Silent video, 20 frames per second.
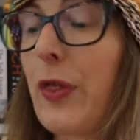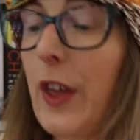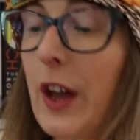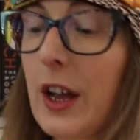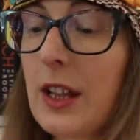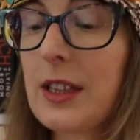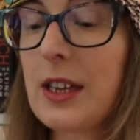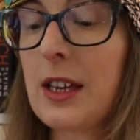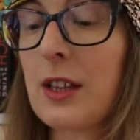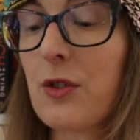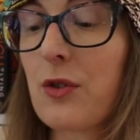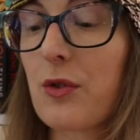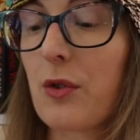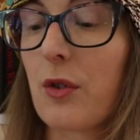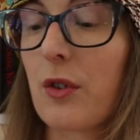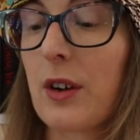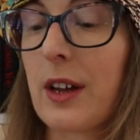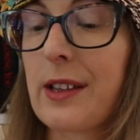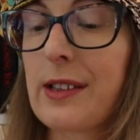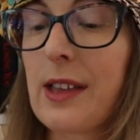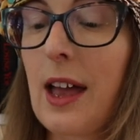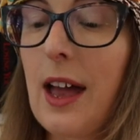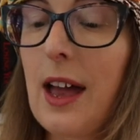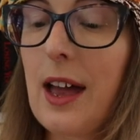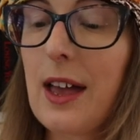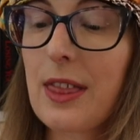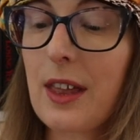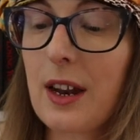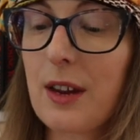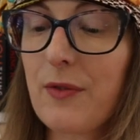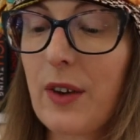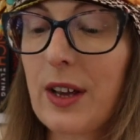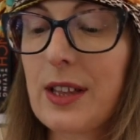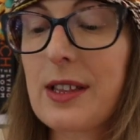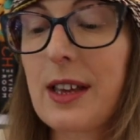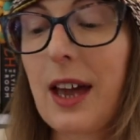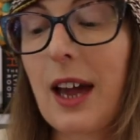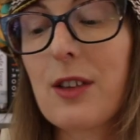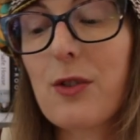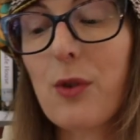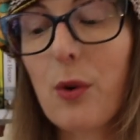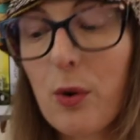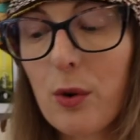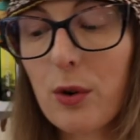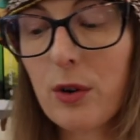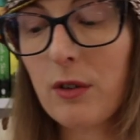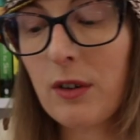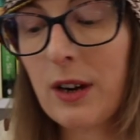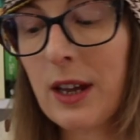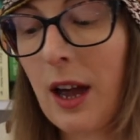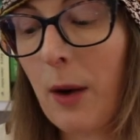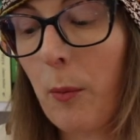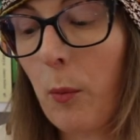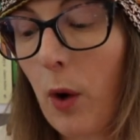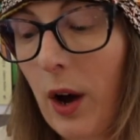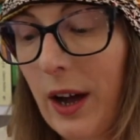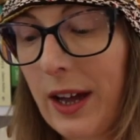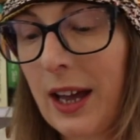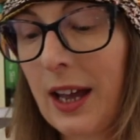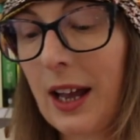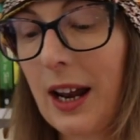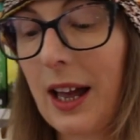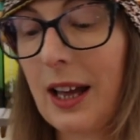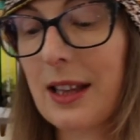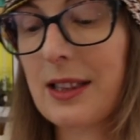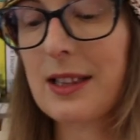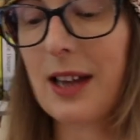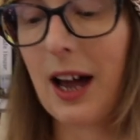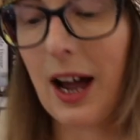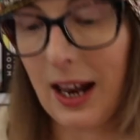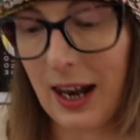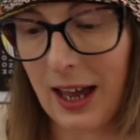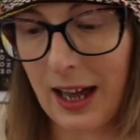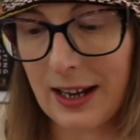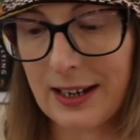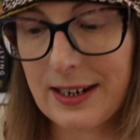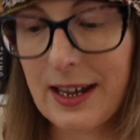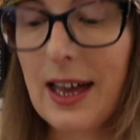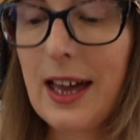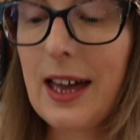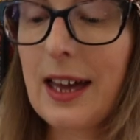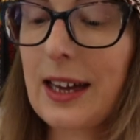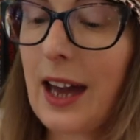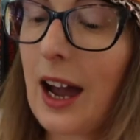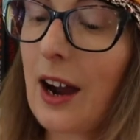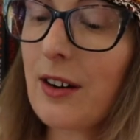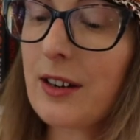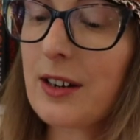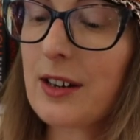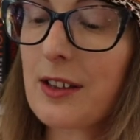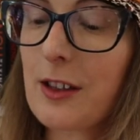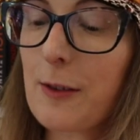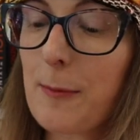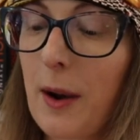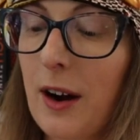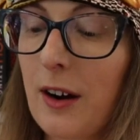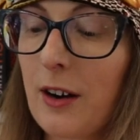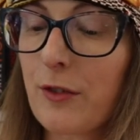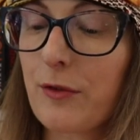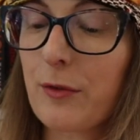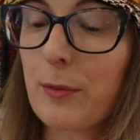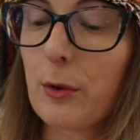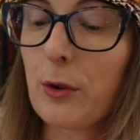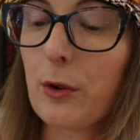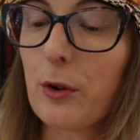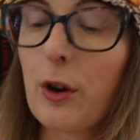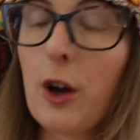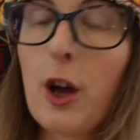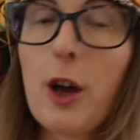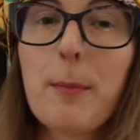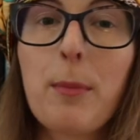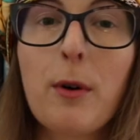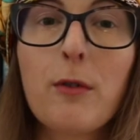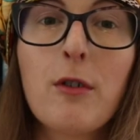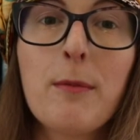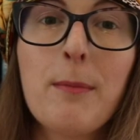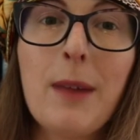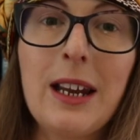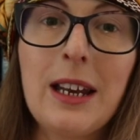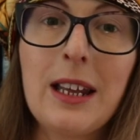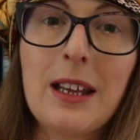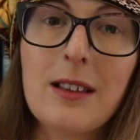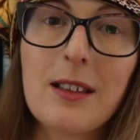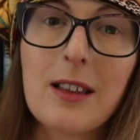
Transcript: 13 stories that investigates ordinary and working class Thailand, characters aspiring for more but remaining